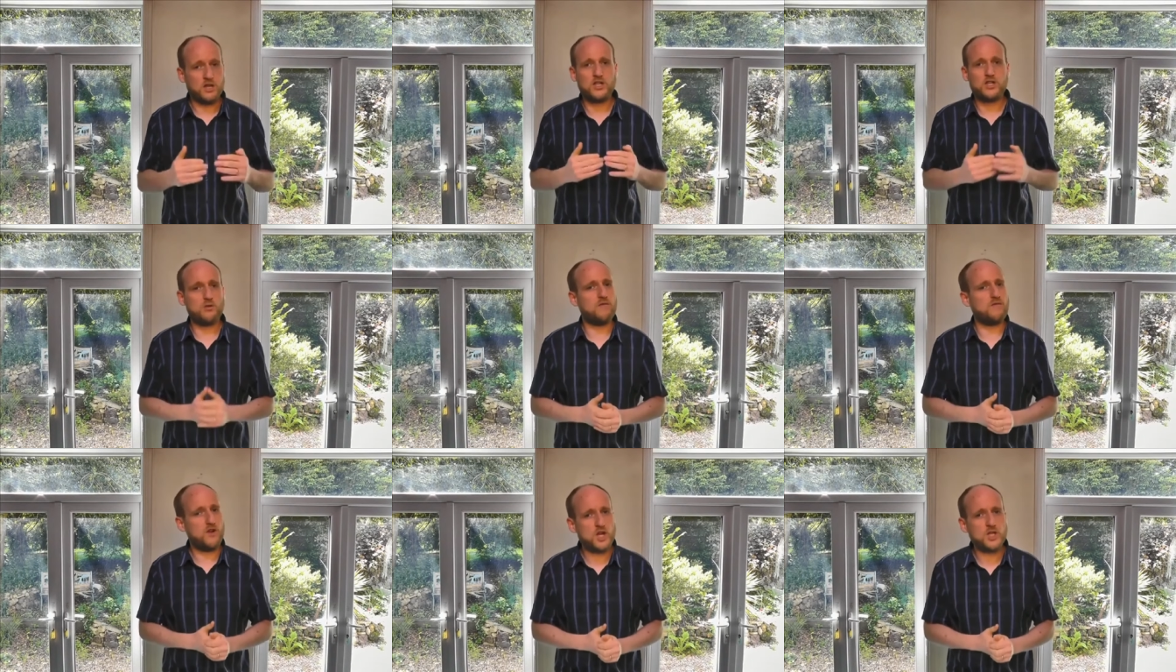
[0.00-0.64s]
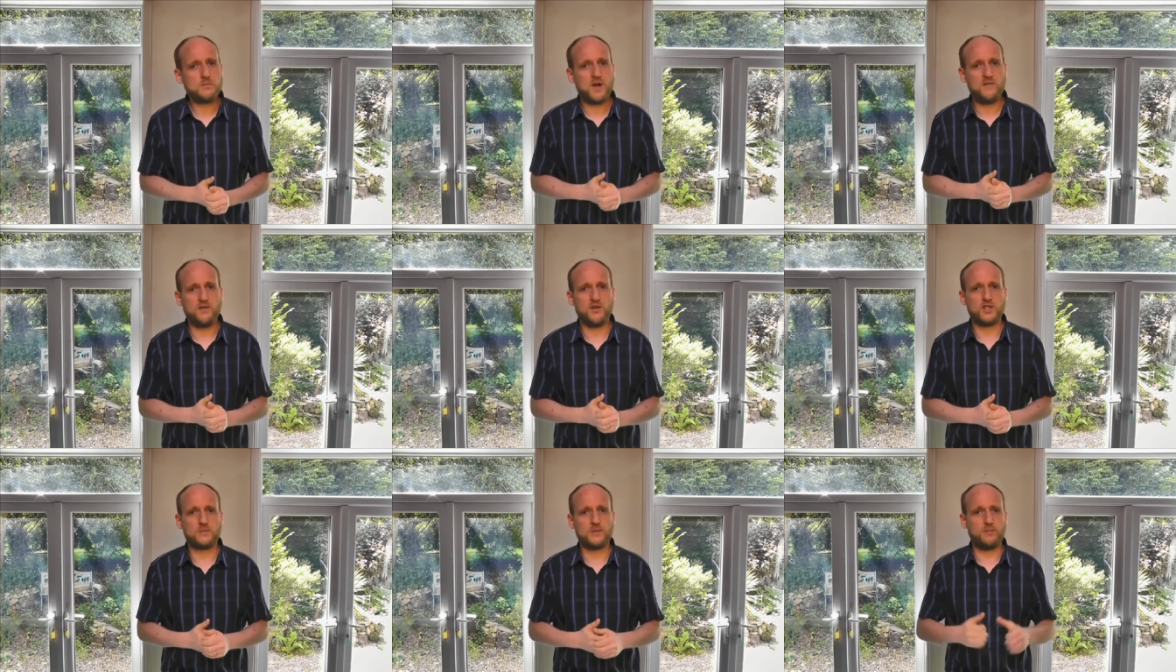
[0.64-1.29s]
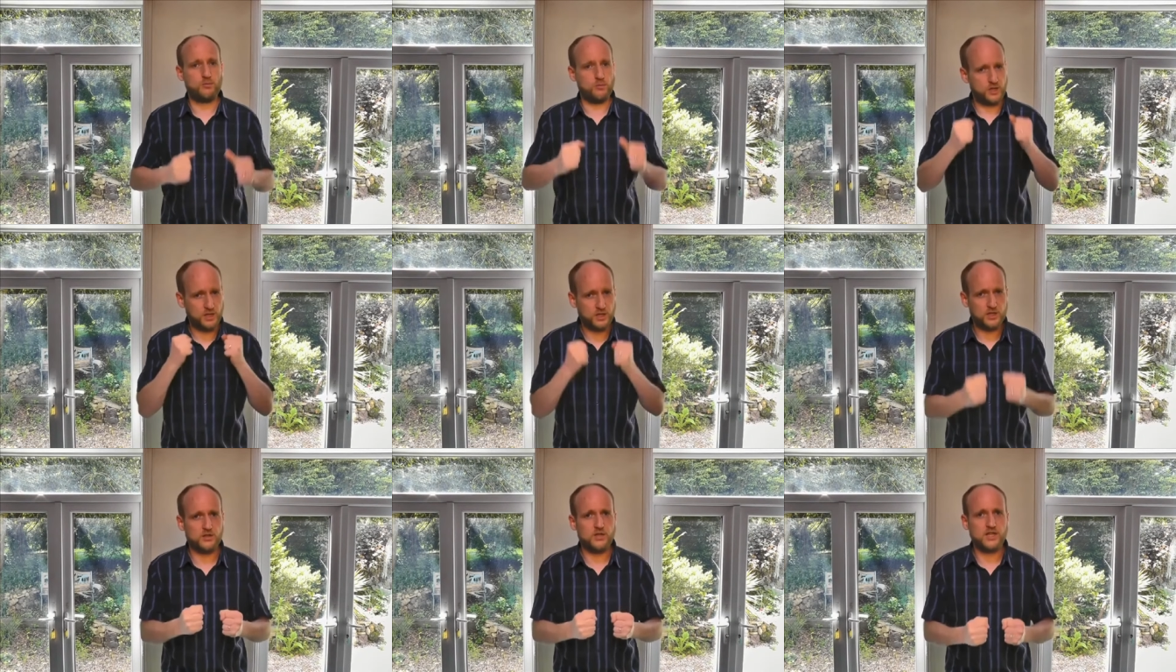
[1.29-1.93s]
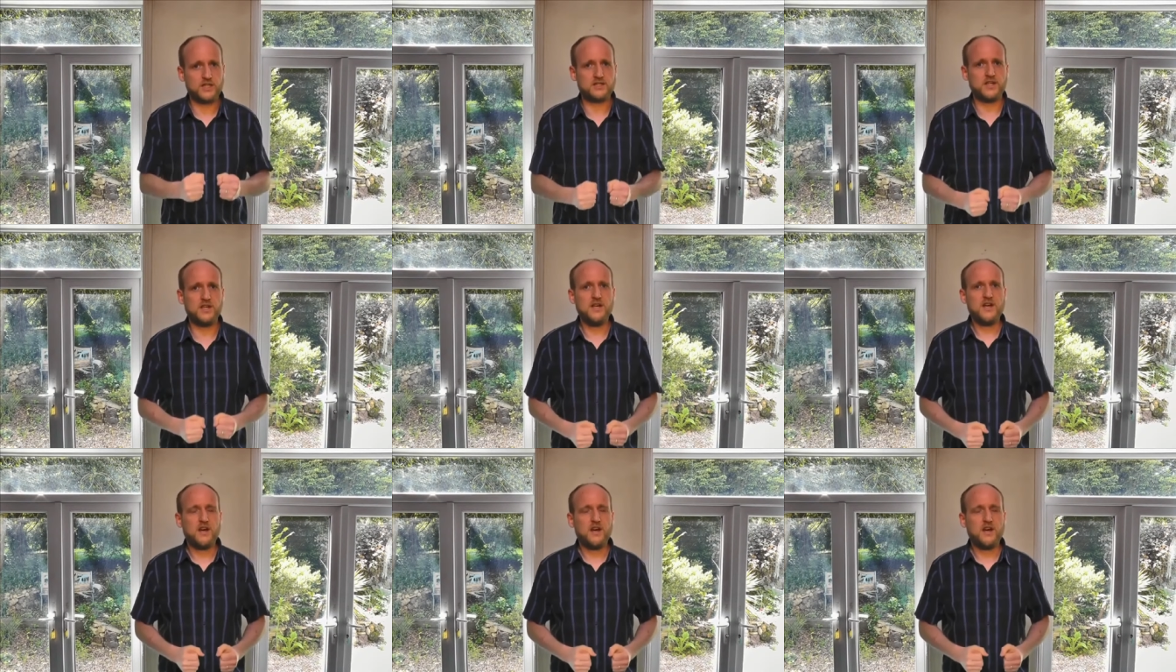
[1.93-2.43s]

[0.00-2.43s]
We're going to do it verse by verse, people. We're going to do this.